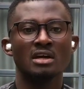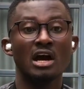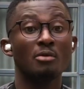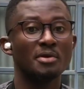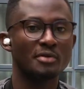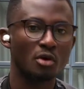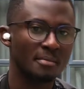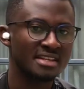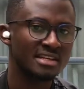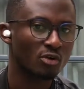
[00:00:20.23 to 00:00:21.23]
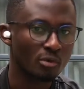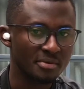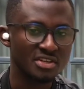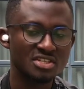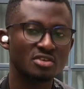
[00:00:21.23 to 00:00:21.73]
I'll be recommending a
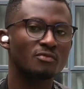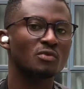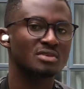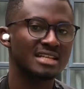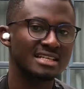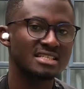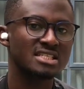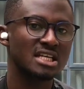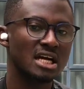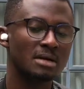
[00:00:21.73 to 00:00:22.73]
combination, of course, that is